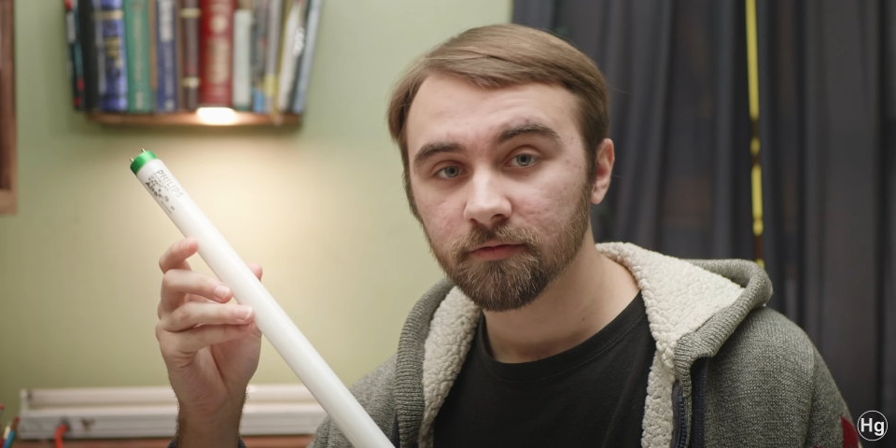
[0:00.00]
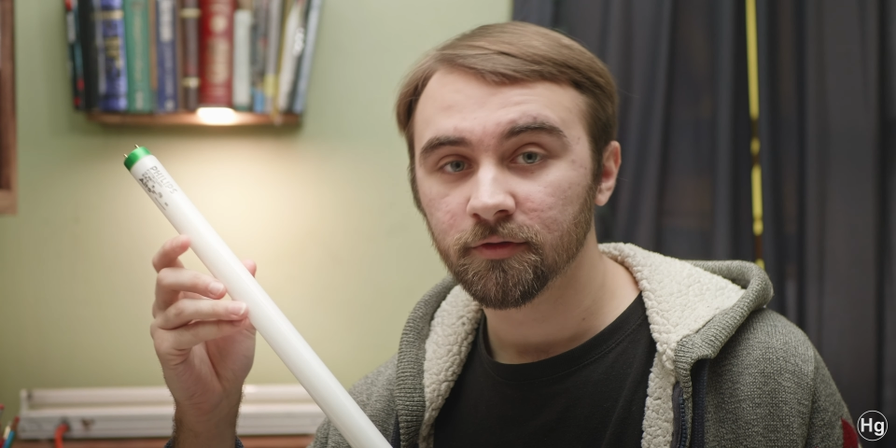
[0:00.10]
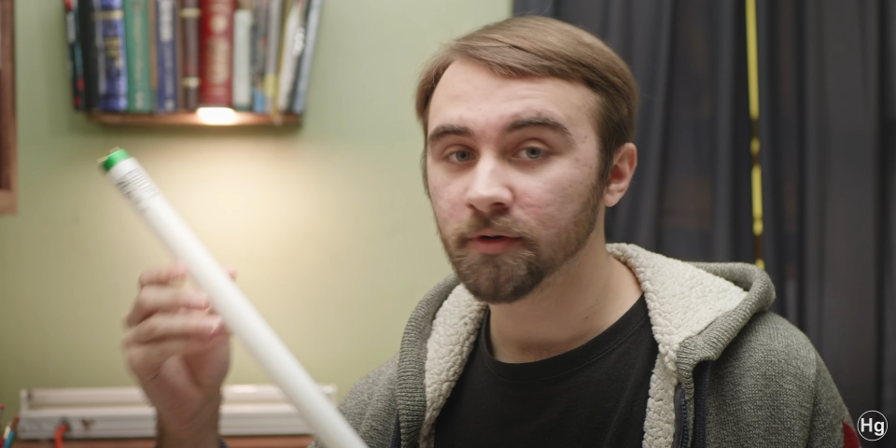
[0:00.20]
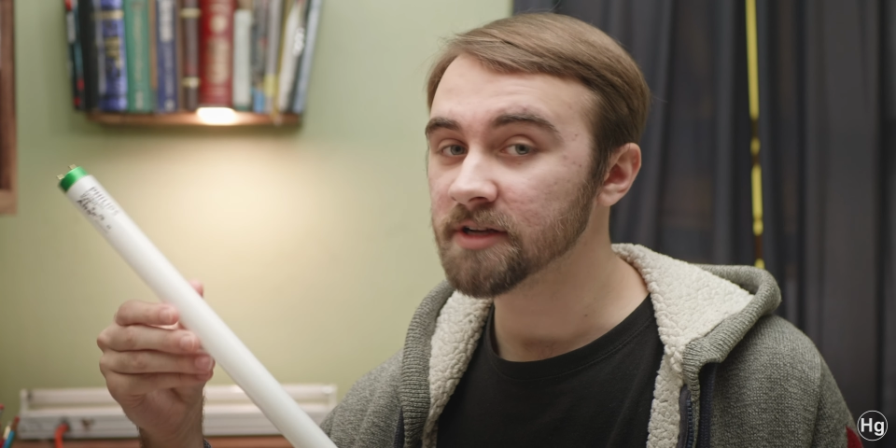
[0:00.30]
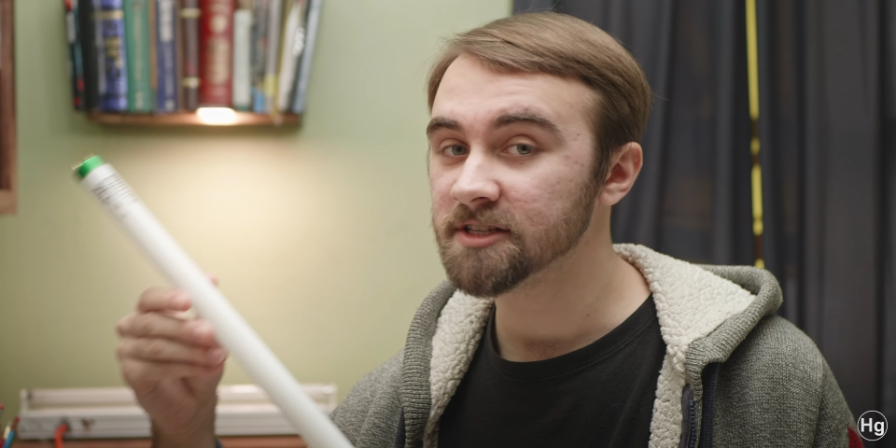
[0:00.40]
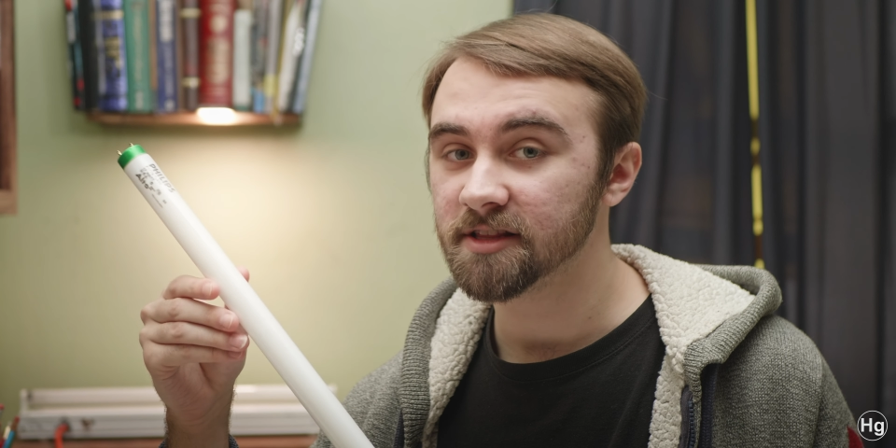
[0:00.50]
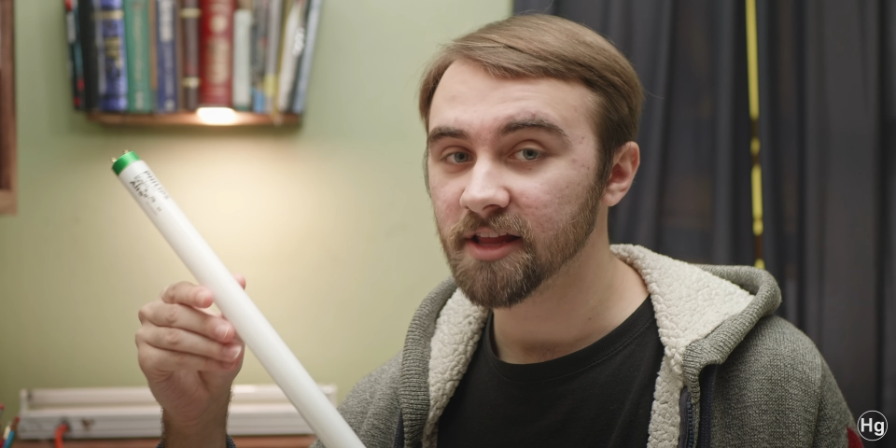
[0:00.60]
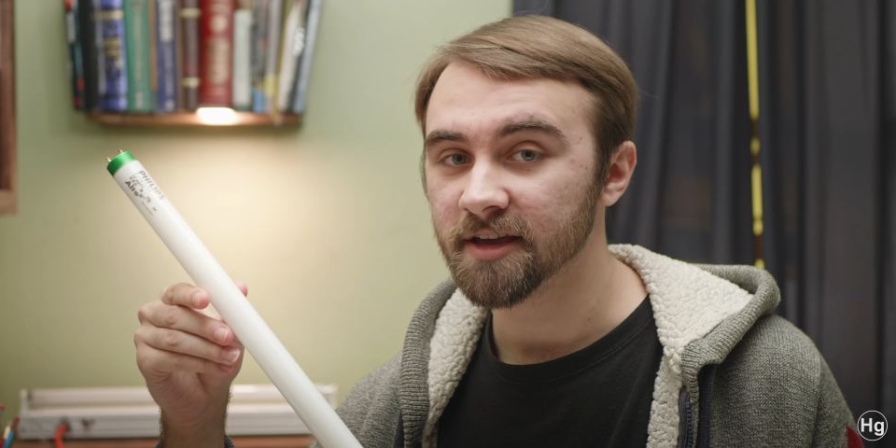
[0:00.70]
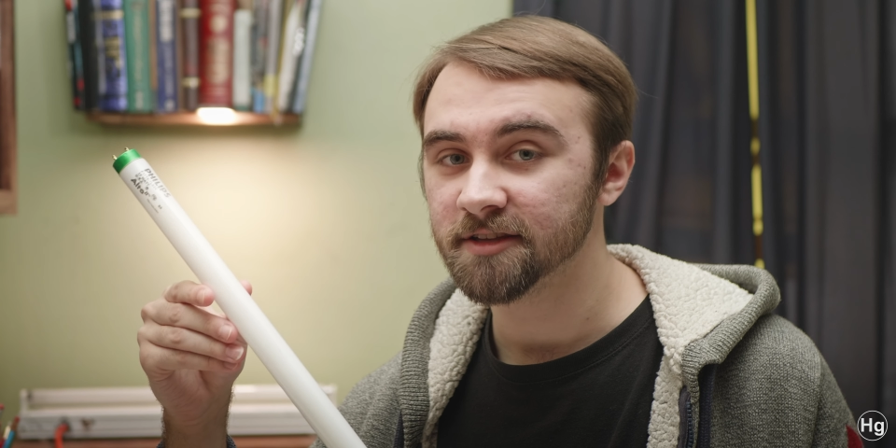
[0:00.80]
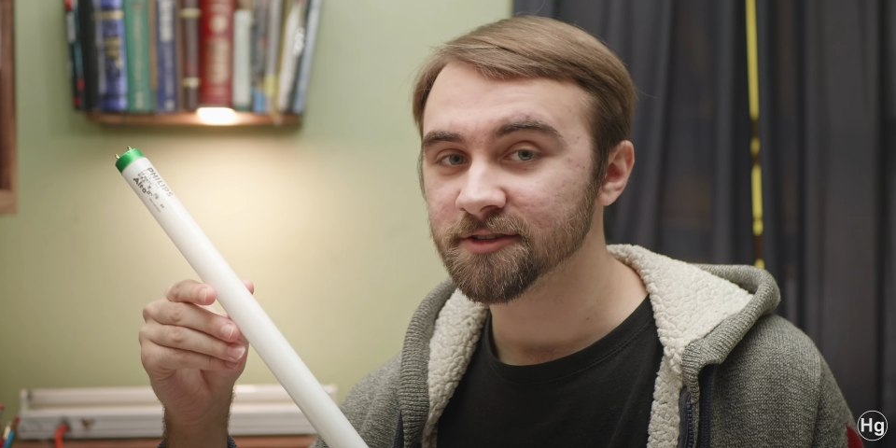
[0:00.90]
Fluorescent
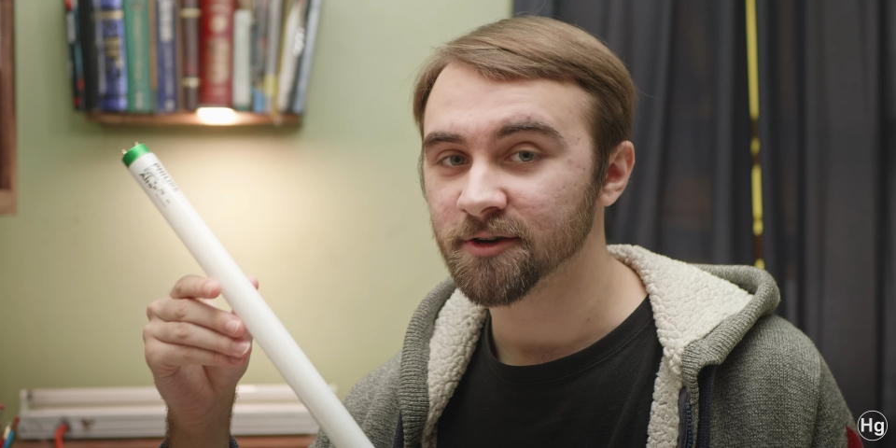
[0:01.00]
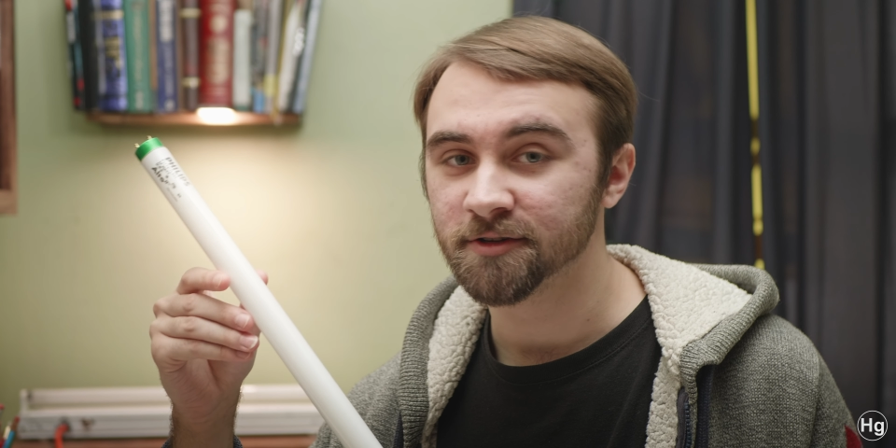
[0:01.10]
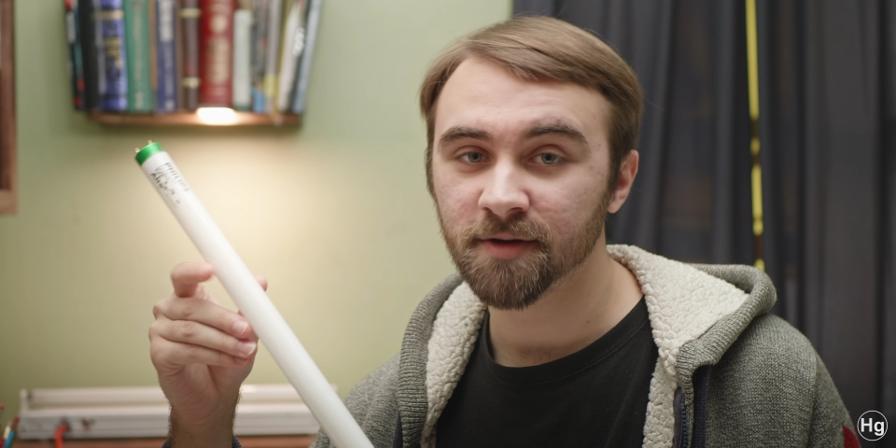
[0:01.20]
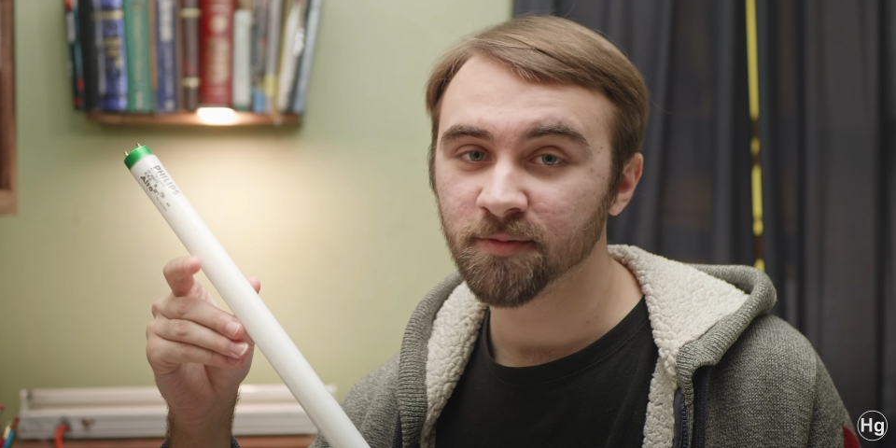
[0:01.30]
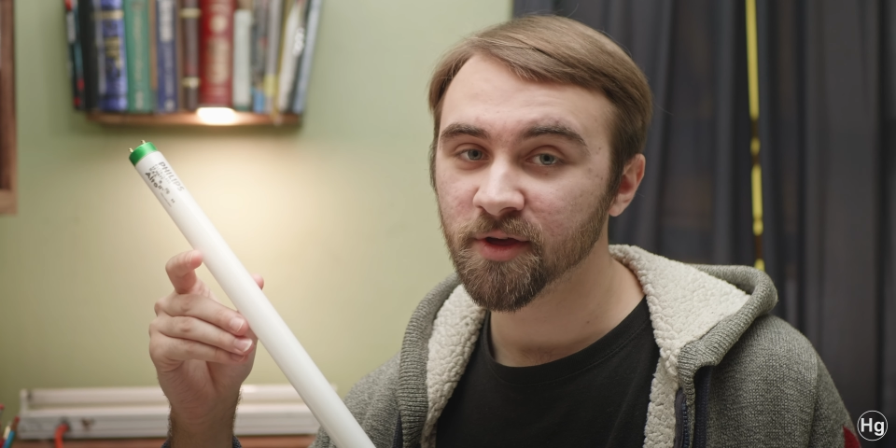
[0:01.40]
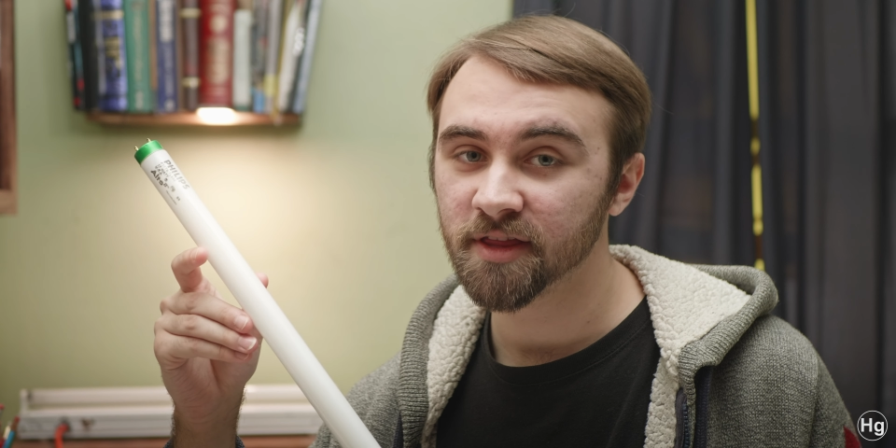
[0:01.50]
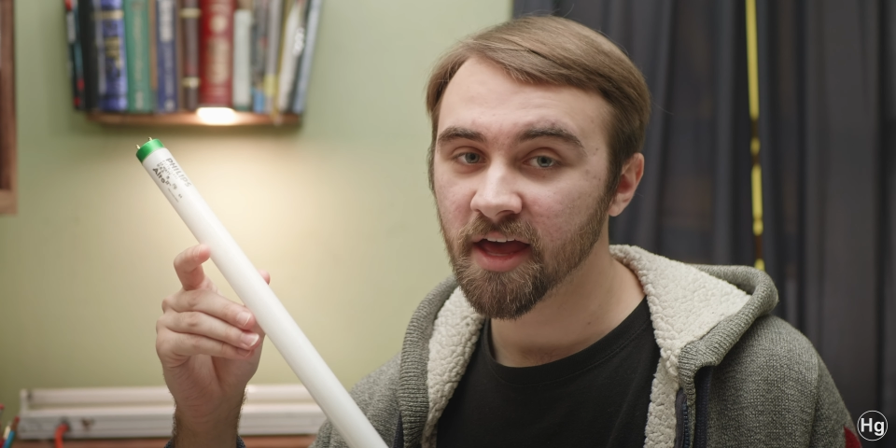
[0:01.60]
lights are something